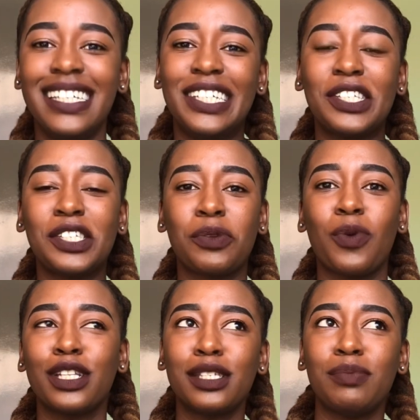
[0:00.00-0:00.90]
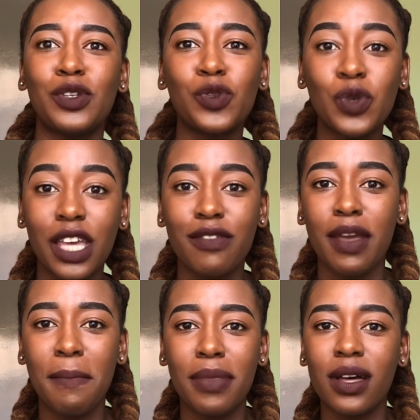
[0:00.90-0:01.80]
He just wants me to give
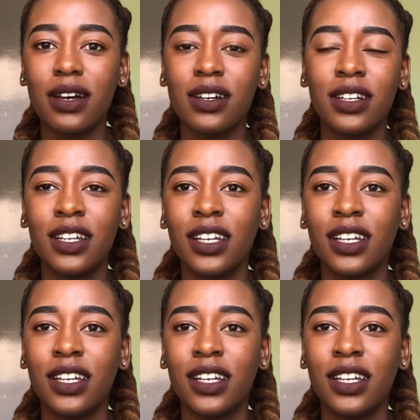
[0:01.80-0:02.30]
him the,